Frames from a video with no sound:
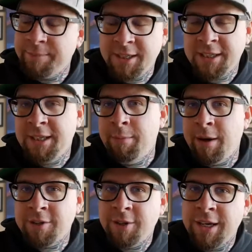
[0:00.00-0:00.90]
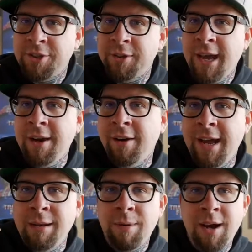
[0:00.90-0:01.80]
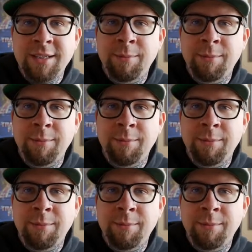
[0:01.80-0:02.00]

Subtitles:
$60 will get you a Kanger NEBox.